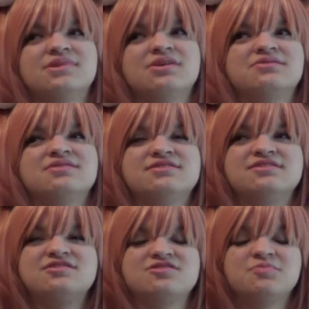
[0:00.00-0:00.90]
it was
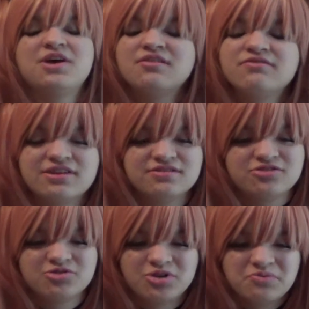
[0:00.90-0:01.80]
this Japan
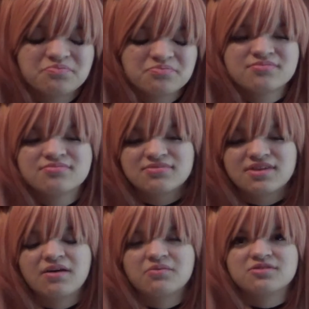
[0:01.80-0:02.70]
festival
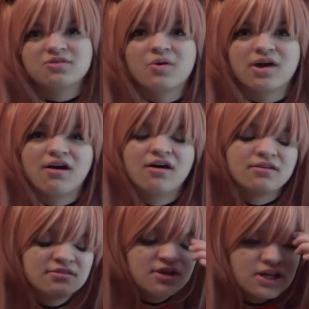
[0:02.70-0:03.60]
that was going on,
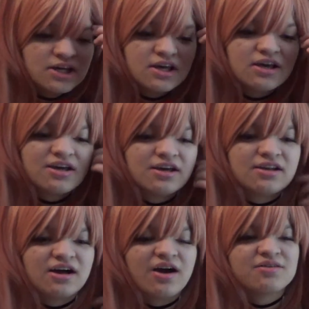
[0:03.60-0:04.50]
and
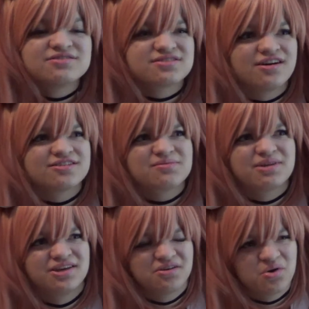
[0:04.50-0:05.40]
I was
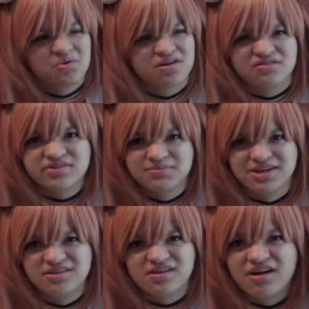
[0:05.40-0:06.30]
cosplaying Koga from
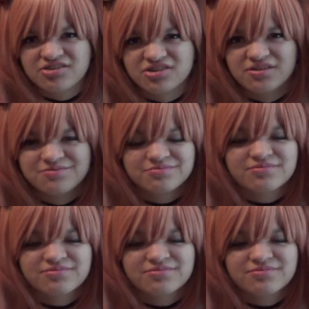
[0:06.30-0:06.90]
Inuyasha.